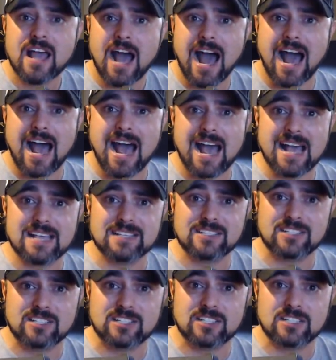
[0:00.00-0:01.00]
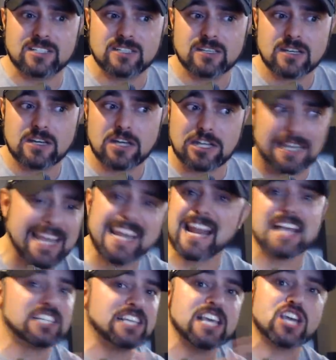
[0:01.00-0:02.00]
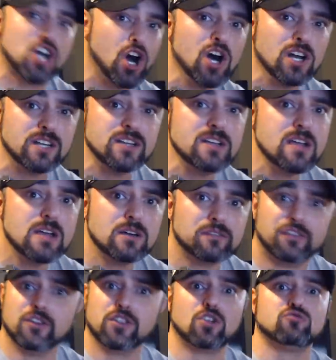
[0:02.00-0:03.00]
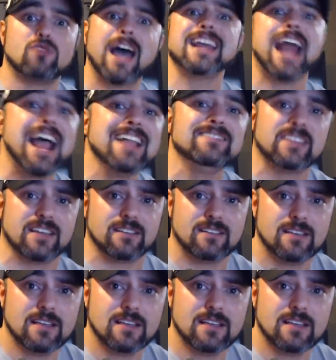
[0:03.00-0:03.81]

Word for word: as clean as he could for the right ending.